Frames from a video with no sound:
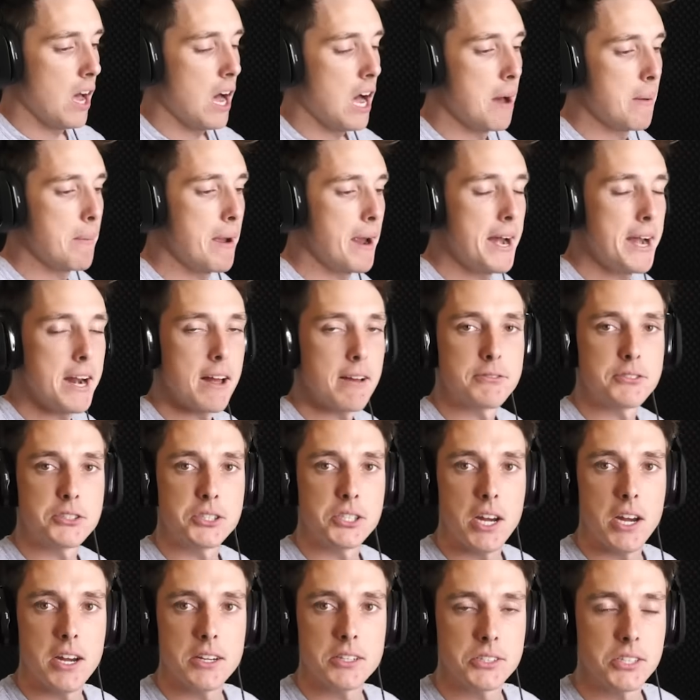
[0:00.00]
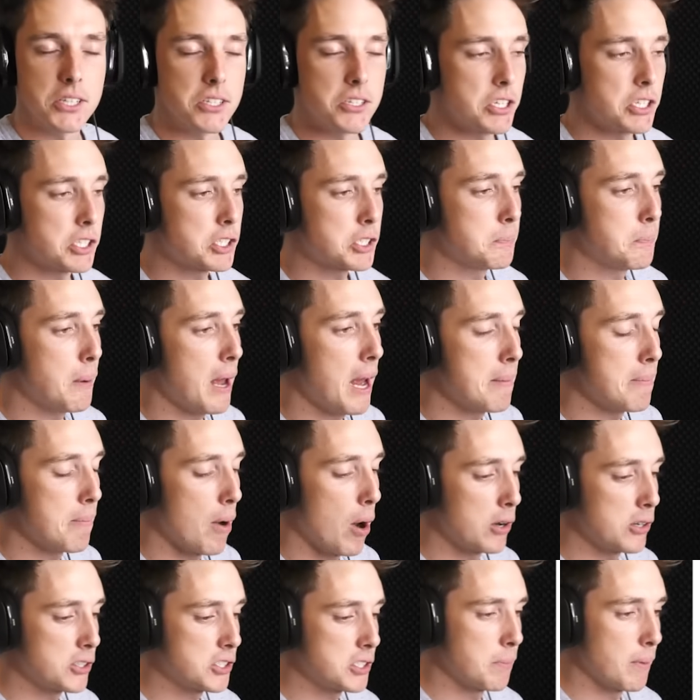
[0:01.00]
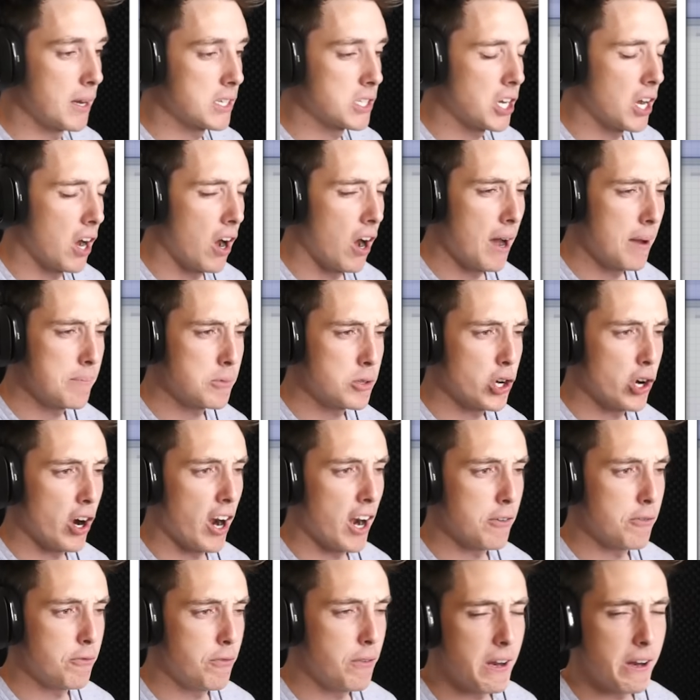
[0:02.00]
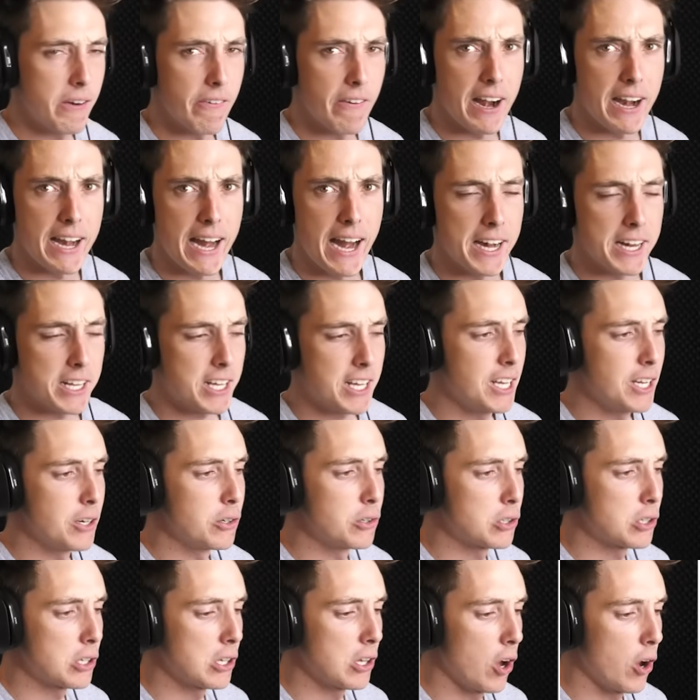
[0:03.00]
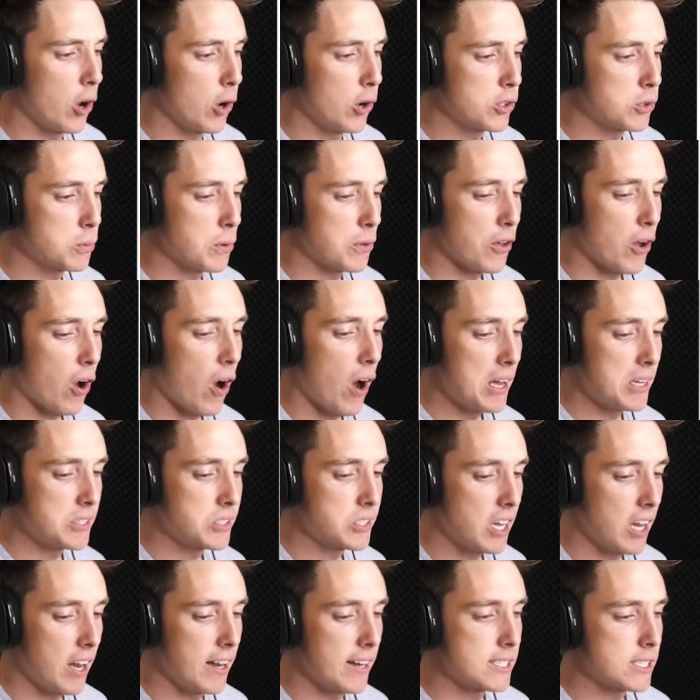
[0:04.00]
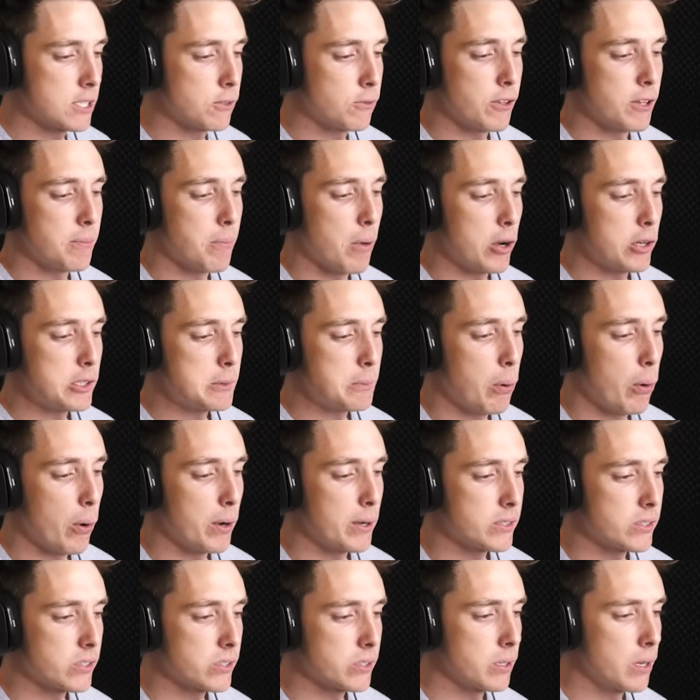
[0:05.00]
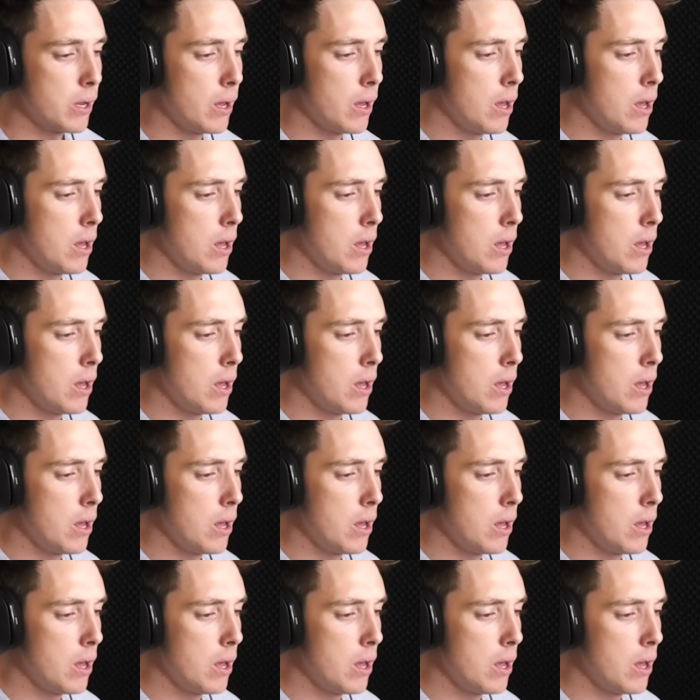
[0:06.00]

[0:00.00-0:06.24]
I mean, I've seriously just spent most of my time trying to figure out how to kill clones with ice guns for the most points.